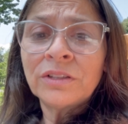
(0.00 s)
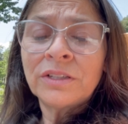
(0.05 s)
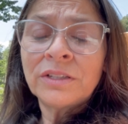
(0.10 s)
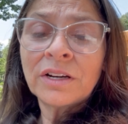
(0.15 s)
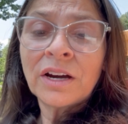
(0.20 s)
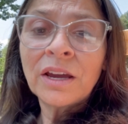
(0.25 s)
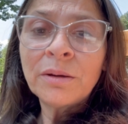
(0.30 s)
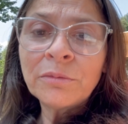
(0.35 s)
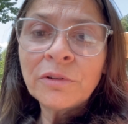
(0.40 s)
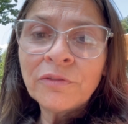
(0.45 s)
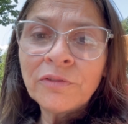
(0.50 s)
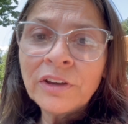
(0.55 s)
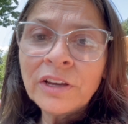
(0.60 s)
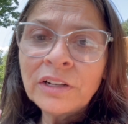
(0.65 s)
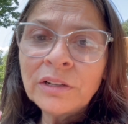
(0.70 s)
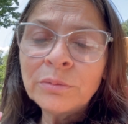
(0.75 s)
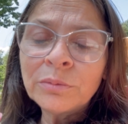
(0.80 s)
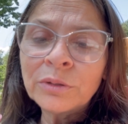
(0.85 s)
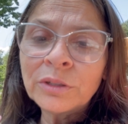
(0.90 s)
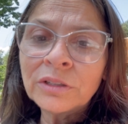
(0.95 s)
time
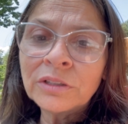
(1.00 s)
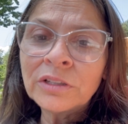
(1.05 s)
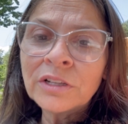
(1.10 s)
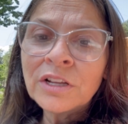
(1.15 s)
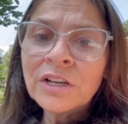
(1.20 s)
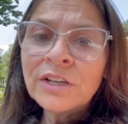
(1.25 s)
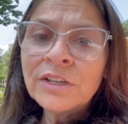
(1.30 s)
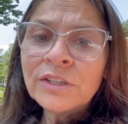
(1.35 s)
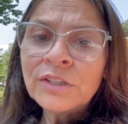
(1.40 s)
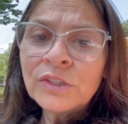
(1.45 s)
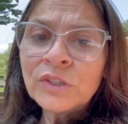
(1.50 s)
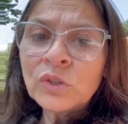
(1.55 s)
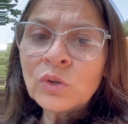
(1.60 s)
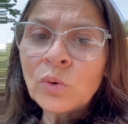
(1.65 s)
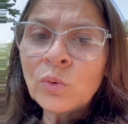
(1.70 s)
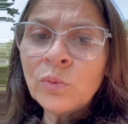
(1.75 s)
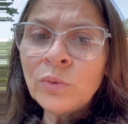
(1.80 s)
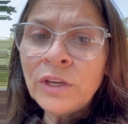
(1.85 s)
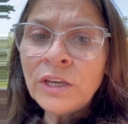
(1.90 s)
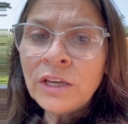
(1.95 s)
available. So
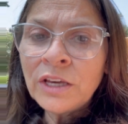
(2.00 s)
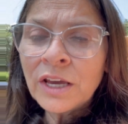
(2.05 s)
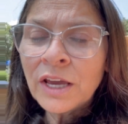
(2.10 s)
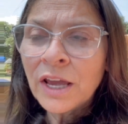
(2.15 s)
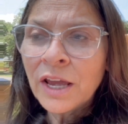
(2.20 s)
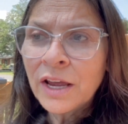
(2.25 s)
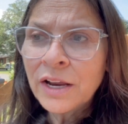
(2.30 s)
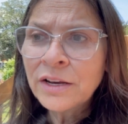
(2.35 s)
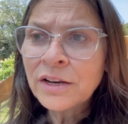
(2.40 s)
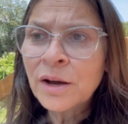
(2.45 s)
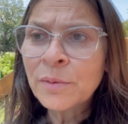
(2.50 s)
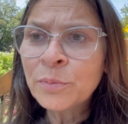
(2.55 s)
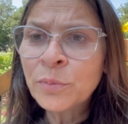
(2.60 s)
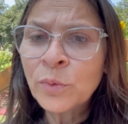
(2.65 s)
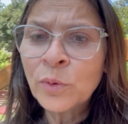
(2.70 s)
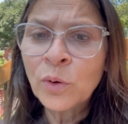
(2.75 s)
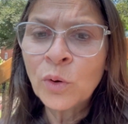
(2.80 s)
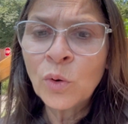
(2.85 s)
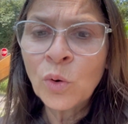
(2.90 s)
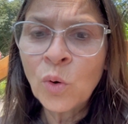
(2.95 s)
we end up
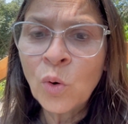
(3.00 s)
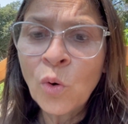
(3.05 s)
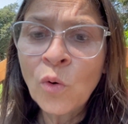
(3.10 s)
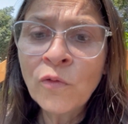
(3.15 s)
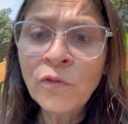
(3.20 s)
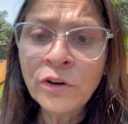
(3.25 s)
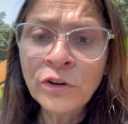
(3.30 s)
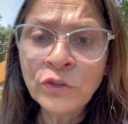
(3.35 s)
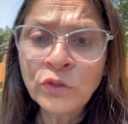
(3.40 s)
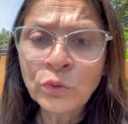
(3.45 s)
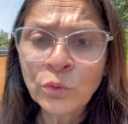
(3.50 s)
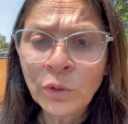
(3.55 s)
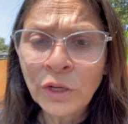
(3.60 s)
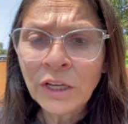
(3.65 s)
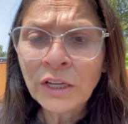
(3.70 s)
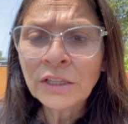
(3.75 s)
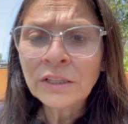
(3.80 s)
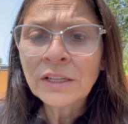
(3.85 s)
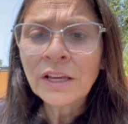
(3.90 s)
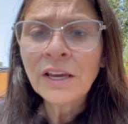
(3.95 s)

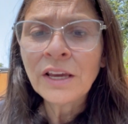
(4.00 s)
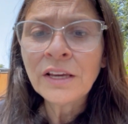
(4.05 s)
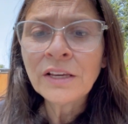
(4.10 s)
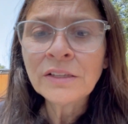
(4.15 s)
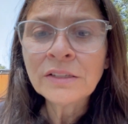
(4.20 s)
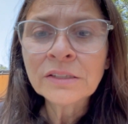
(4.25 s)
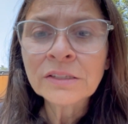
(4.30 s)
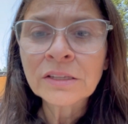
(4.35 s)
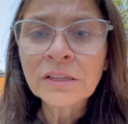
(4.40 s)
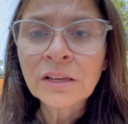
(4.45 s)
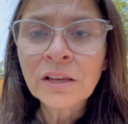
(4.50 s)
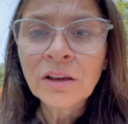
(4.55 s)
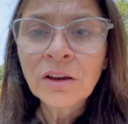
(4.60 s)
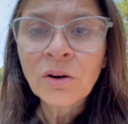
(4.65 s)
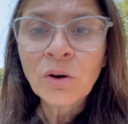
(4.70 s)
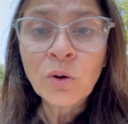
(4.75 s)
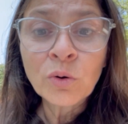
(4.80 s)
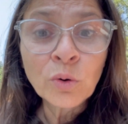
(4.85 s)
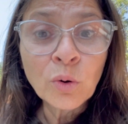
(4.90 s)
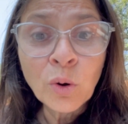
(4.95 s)
overdoing things
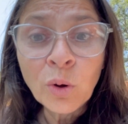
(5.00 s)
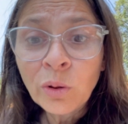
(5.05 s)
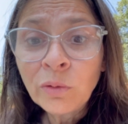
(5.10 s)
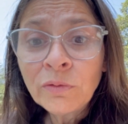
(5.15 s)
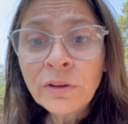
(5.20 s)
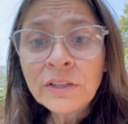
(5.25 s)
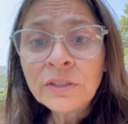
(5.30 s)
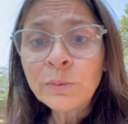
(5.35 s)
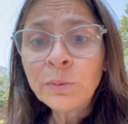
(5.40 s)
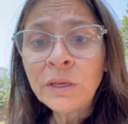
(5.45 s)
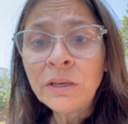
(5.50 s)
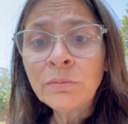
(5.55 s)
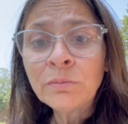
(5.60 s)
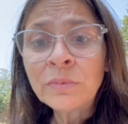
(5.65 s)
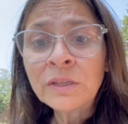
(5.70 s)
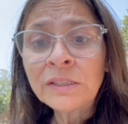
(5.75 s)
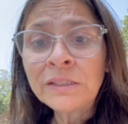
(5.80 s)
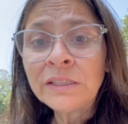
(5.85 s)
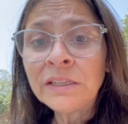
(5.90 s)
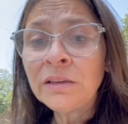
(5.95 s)
or always being
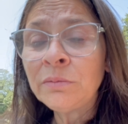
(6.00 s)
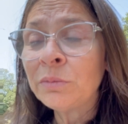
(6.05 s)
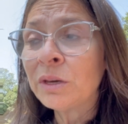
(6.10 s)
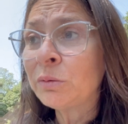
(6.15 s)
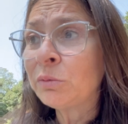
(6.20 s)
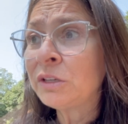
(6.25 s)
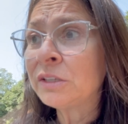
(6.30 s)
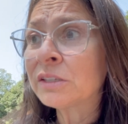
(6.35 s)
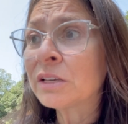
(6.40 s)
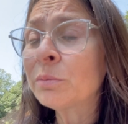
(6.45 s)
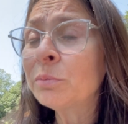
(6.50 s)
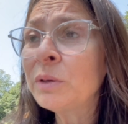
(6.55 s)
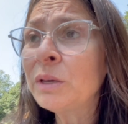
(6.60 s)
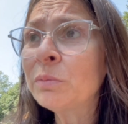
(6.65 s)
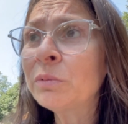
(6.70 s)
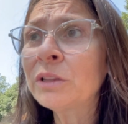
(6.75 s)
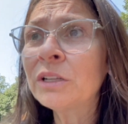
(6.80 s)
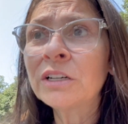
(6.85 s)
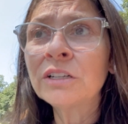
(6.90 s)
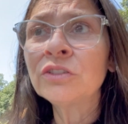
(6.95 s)
busy. Maybe some
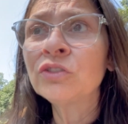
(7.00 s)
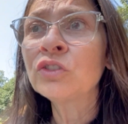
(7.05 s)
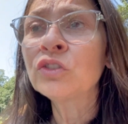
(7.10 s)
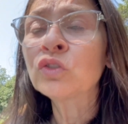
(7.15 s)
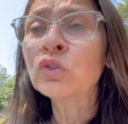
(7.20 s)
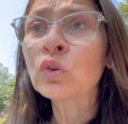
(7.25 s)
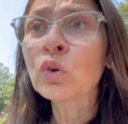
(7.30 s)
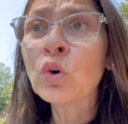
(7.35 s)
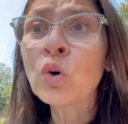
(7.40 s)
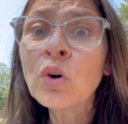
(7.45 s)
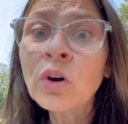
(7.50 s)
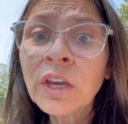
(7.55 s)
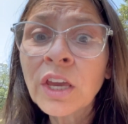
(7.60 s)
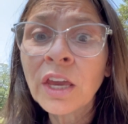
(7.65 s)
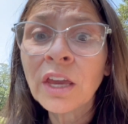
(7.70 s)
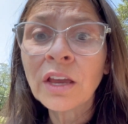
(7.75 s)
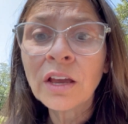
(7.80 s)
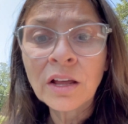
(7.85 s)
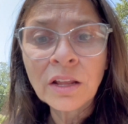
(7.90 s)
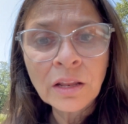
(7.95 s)
people are just
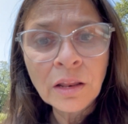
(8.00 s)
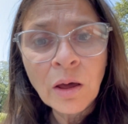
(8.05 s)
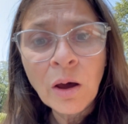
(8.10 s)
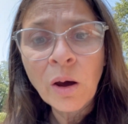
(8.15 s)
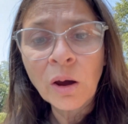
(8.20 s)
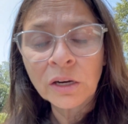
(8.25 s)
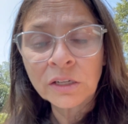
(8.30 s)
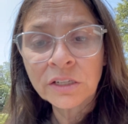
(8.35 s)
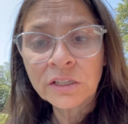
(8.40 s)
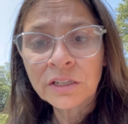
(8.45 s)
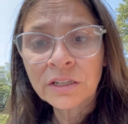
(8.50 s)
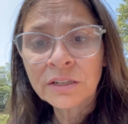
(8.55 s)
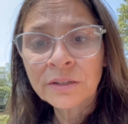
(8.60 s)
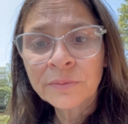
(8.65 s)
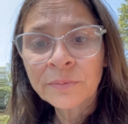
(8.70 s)
cooking a lot,